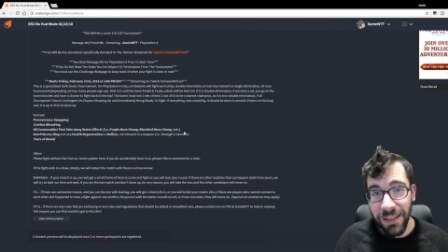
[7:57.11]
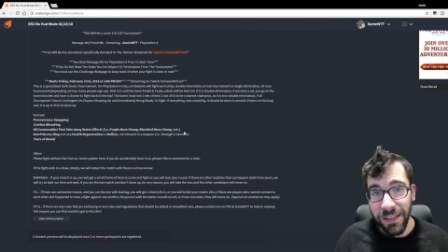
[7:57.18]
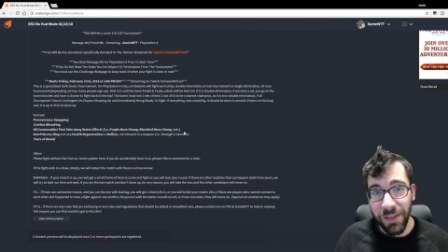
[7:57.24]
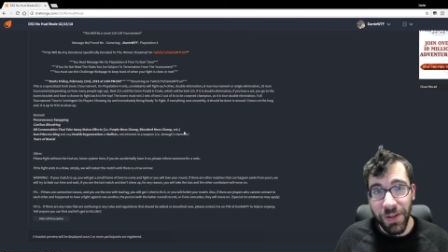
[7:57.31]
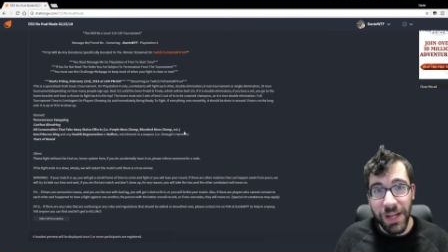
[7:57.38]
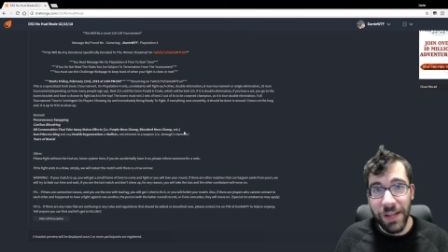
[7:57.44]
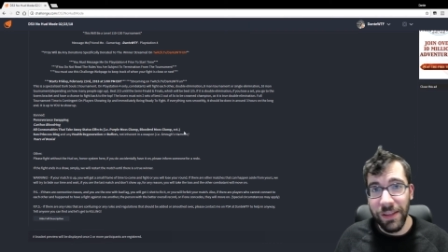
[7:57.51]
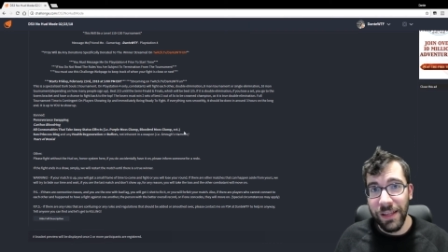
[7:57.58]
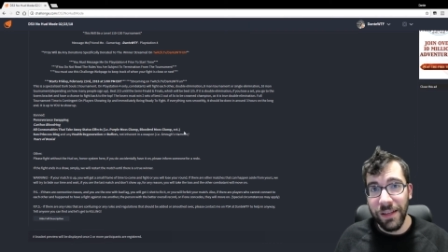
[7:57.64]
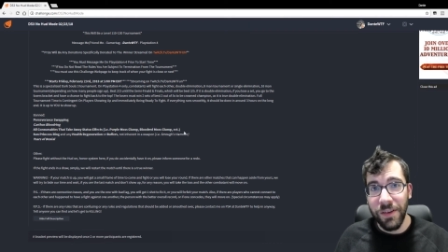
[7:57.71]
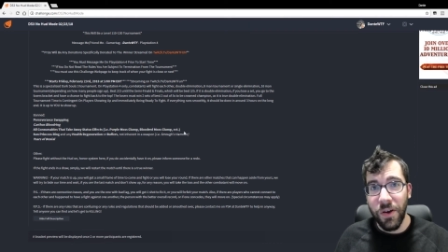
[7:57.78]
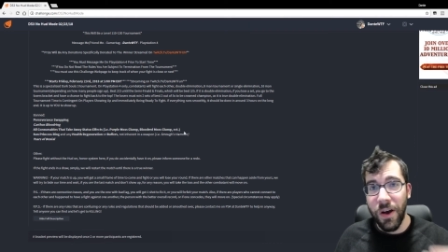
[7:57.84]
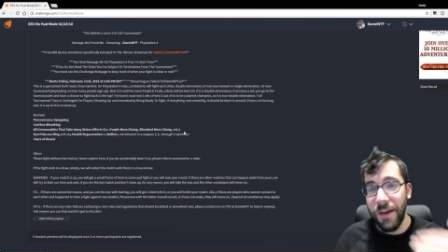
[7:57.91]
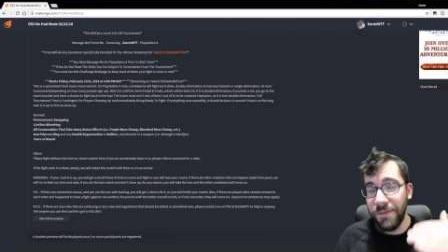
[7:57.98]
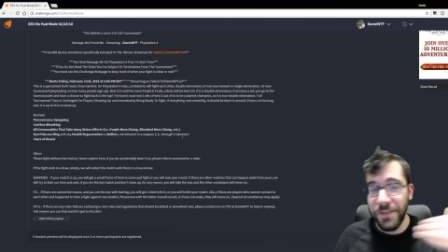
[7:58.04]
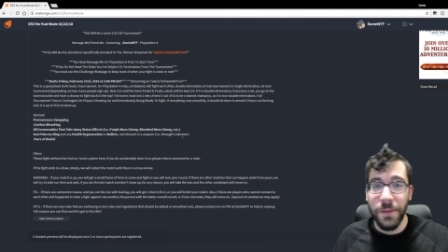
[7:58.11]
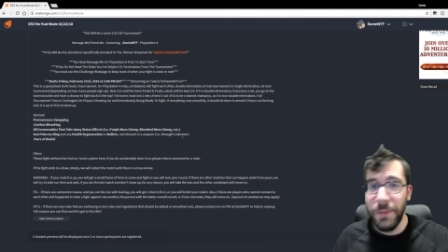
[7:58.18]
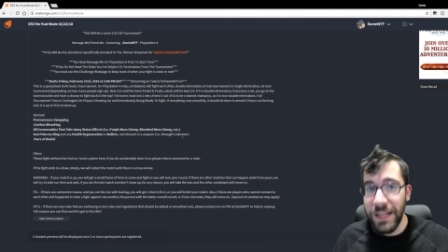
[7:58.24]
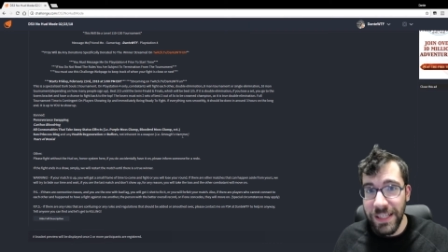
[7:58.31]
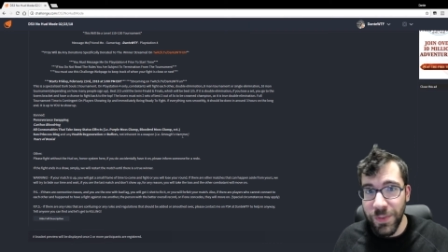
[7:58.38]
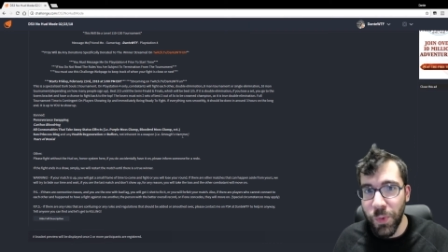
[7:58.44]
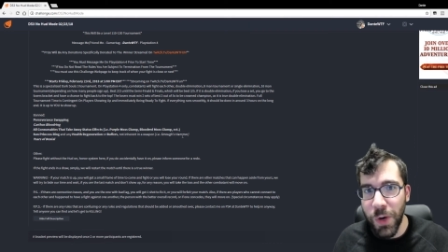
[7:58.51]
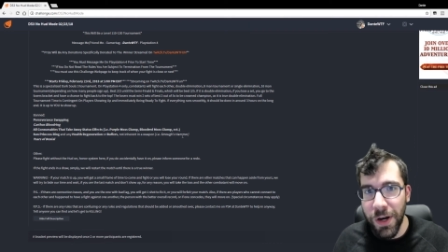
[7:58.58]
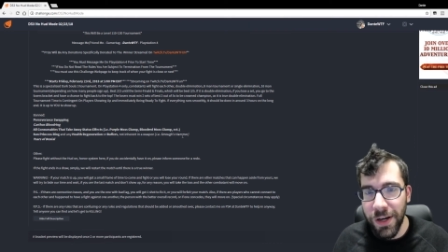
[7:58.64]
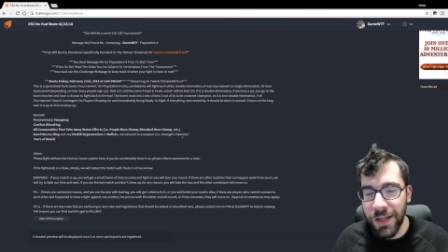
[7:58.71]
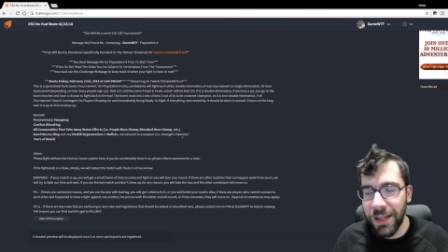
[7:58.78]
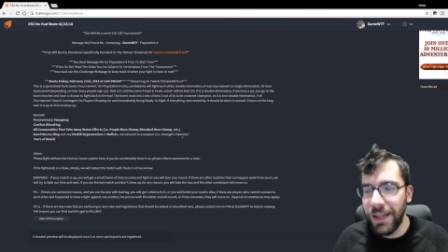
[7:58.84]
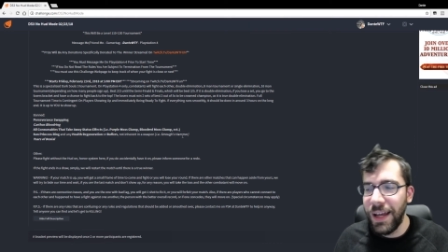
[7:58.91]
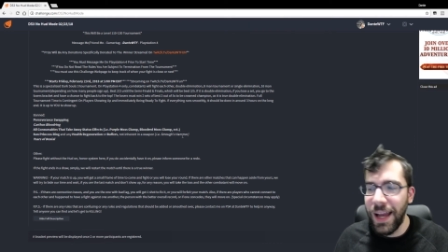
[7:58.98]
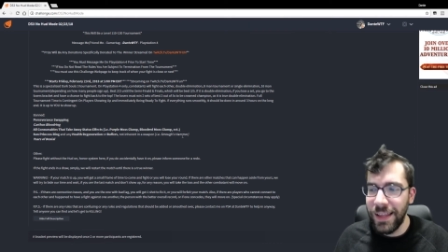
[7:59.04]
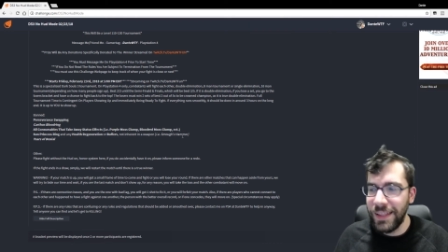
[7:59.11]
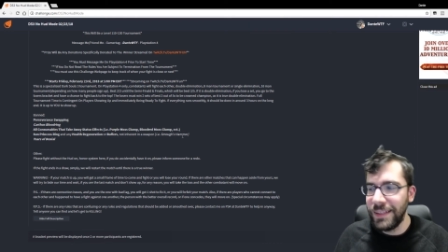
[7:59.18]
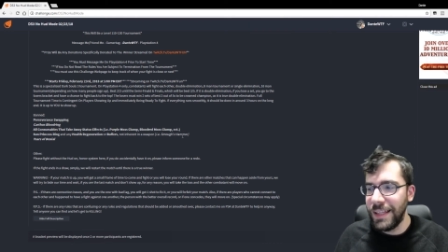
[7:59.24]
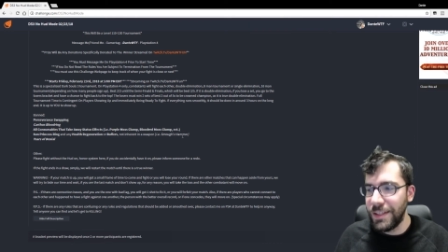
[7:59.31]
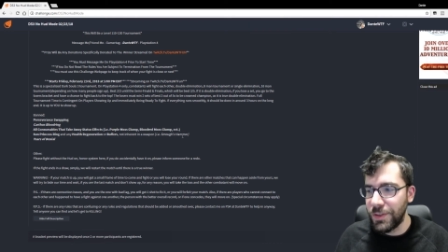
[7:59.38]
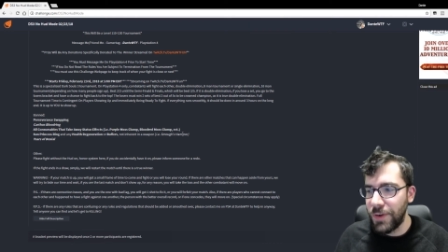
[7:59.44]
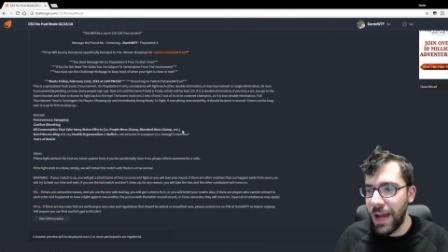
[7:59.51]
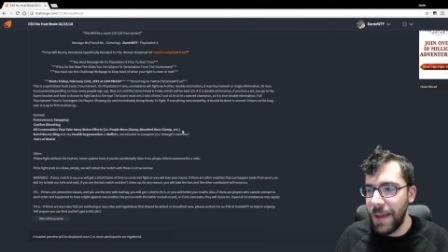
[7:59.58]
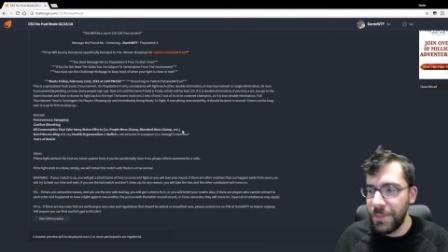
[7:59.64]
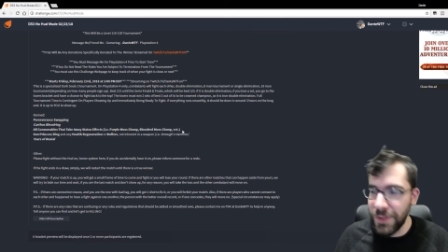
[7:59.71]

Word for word: You're healing off somebody's work. I think that's crap, so